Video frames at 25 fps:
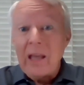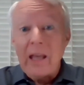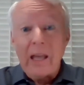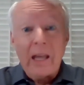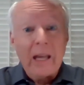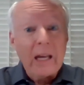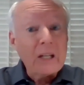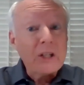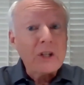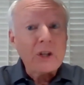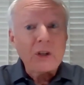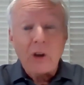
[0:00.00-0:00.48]

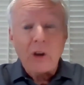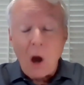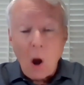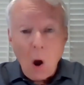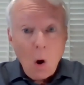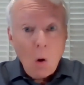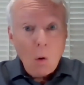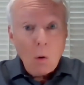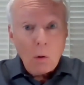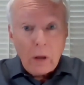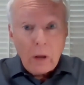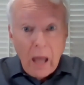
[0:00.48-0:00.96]
It's
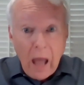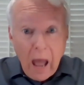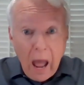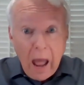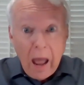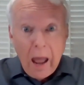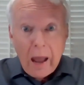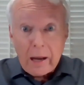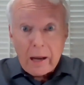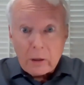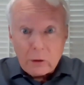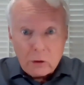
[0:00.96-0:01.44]

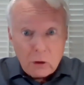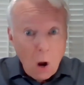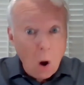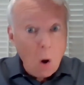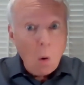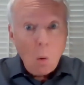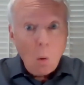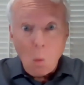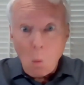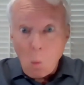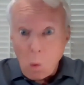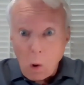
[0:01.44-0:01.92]
okay,
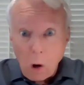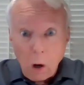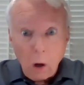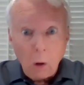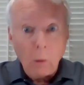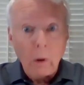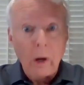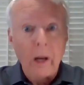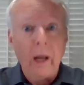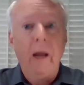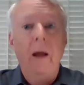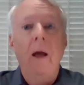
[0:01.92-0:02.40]
don't
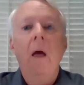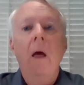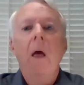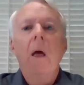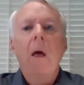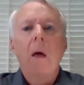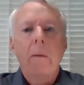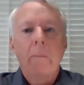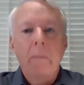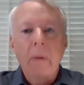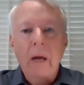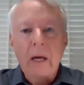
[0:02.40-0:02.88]
worry.
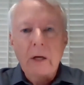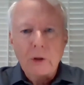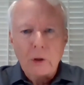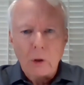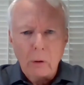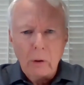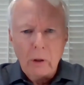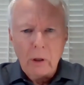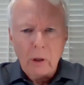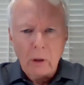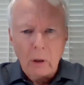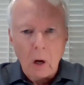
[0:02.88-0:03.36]
Make
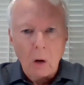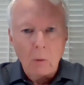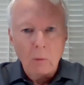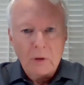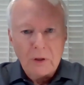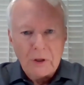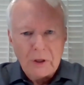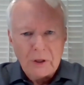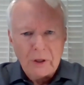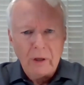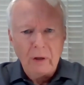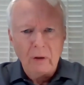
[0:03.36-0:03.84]
sure you go and
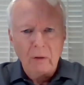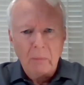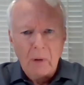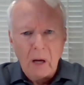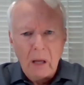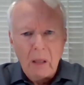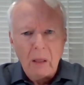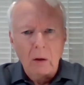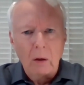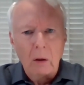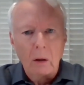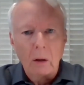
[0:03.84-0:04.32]
see your
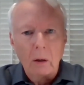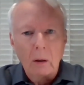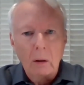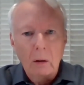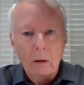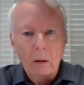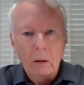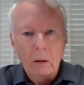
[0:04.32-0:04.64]
mother.